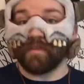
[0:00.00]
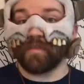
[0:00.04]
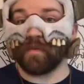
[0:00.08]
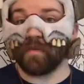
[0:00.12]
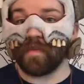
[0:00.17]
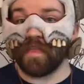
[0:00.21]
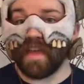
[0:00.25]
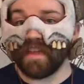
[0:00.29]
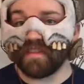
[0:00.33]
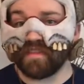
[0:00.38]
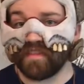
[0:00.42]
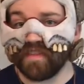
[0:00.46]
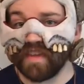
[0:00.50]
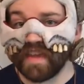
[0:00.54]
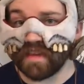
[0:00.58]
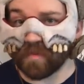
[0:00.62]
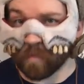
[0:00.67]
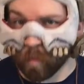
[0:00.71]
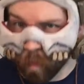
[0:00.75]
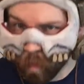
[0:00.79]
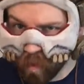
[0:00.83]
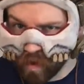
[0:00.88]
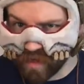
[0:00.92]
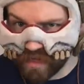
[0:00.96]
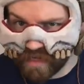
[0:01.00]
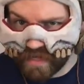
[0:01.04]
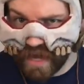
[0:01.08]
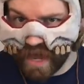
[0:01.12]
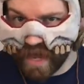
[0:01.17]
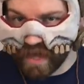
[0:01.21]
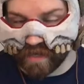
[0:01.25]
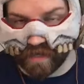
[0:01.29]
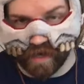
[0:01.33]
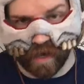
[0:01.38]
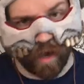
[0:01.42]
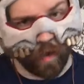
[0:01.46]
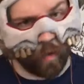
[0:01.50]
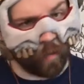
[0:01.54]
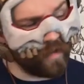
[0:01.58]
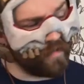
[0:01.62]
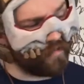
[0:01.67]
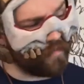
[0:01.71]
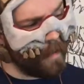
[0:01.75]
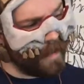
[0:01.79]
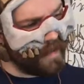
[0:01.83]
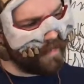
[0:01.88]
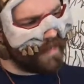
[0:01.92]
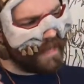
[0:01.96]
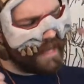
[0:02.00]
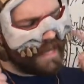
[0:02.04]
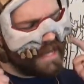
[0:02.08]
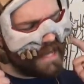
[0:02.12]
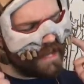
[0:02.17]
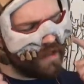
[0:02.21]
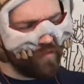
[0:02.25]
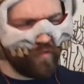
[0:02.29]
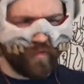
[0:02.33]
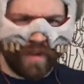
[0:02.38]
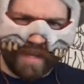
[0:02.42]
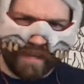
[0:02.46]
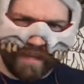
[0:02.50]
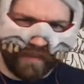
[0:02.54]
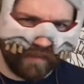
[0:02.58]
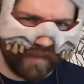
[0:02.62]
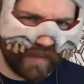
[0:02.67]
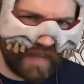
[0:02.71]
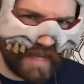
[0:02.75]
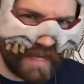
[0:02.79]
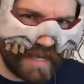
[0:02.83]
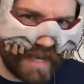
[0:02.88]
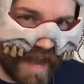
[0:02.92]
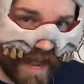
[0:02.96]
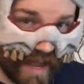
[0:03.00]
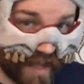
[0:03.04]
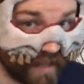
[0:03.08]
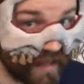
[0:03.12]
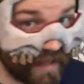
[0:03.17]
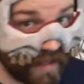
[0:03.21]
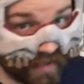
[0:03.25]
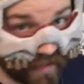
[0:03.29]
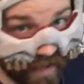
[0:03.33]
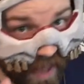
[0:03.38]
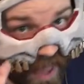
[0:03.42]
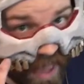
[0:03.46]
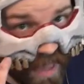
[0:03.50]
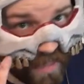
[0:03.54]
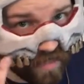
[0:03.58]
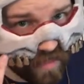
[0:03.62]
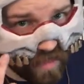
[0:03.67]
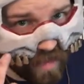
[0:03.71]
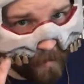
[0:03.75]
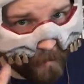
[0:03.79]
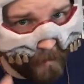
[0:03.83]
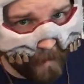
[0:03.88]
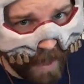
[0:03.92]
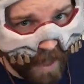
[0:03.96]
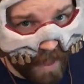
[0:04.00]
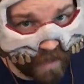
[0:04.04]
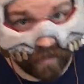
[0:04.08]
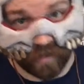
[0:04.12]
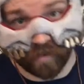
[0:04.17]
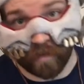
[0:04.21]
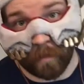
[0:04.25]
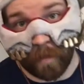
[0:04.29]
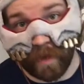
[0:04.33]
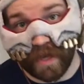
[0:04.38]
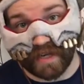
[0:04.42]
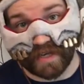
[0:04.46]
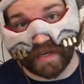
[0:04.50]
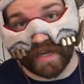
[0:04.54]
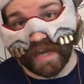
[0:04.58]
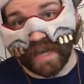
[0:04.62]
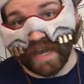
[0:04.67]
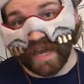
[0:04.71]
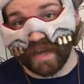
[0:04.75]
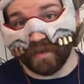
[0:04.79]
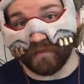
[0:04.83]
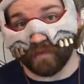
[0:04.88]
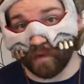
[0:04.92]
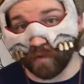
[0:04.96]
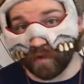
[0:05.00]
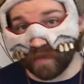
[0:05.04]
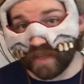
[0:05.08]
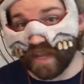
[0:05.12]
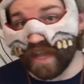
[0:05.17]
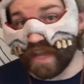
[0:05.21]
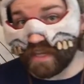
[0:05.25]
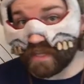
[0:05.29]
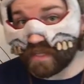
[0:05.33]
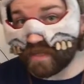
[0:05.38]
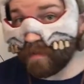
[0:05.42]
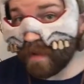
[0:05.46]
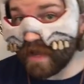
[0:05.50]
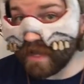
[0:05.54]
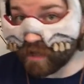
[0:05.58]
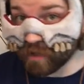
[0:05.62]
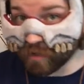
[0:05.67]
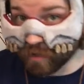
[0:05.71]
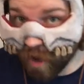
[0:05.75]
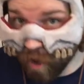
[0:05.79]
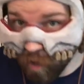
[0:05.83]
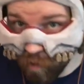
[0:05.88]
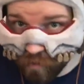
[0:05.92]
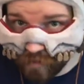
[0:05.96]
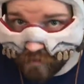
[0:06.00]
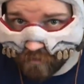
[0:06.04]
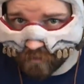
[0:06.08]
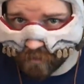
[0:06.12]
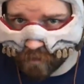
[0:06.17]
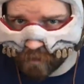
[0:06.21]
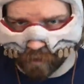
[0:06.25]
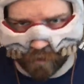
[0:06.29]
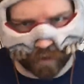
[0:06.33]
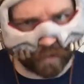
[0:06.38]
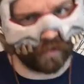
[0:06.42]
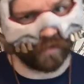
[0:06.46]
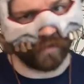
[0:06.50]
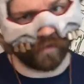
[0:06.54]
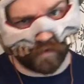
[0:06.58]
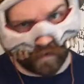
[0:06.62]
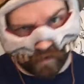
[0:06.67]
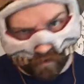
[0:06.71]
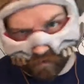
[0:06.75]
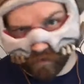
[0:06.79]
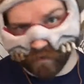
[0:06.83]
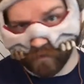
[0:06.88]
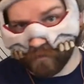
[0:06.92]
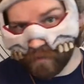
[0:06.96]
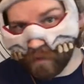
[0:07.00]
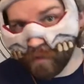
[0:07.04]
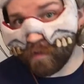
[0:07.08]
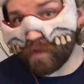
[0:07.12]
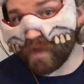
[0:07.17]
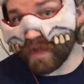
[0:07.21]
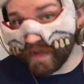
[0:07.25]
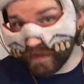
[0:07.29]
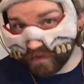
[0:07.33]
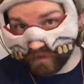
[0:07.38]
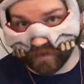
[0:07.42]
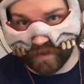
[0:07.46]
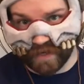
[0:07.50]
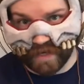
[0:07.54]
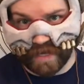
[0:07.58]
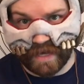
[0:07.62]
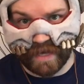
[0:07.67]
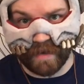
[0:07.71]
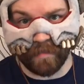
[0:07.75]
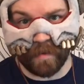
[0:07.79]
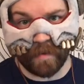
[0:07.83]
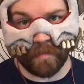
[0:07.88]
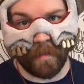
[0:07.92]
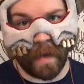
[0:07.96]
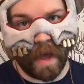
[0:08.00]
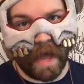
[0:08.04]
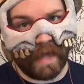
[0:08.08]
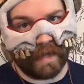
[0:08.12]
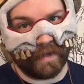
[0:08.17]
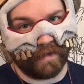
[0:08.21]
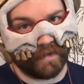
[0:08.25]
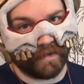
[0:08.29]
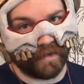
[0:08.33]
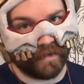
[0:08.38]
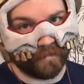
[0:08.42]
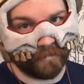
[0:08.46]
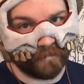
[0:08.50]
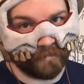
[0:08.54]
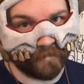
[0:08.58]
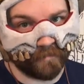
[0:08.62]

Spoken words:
So that's it, we're done. We've made the earrings, the necklace, and the mask, but if you'd like to make your own versions, there's a few things to keep in mind.